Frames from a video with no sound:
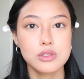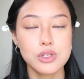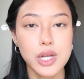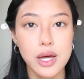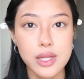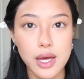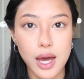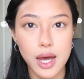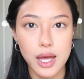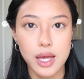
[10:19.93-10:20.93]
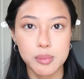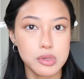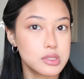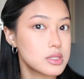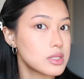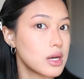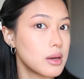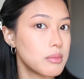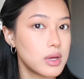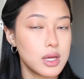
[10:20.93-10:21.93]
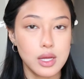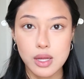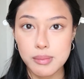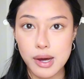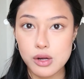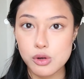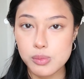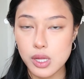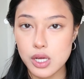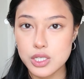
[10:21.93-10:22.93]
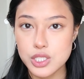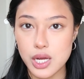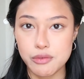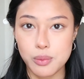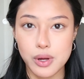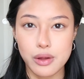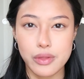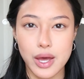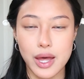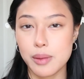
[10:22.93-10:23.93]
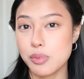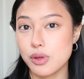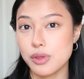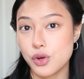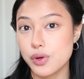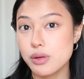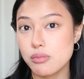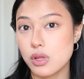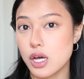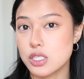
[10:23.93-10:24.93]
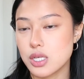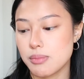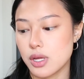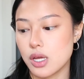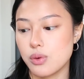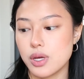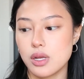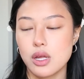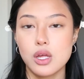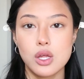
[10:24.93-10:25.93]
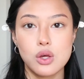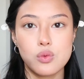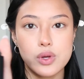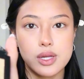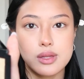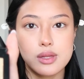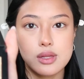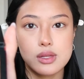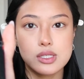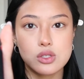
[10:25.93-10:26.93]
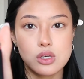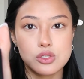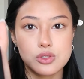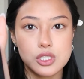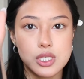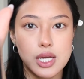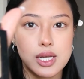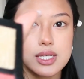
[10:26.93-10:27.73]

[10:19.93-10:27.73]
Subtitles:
So now that I put some powder blush everywhere that I put the cream blush, I'm gonna go in with this contour shade.